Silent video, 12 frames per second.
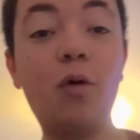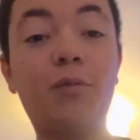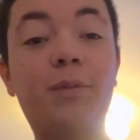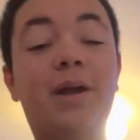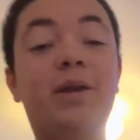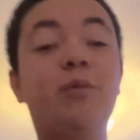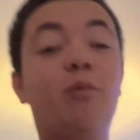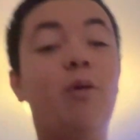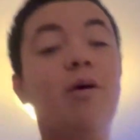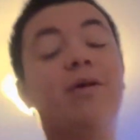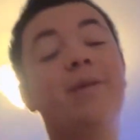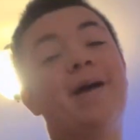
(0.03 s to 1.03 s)
everybody,
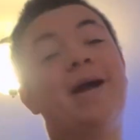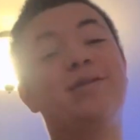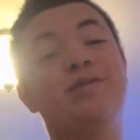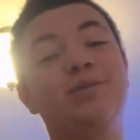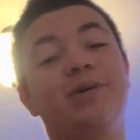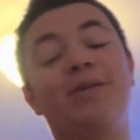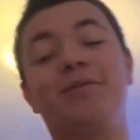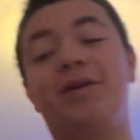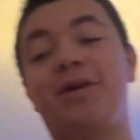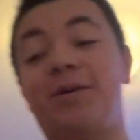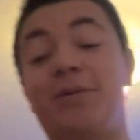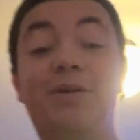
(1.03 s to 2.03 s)
welcome back to another
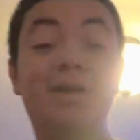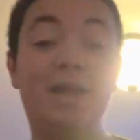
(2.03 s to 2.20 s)
video,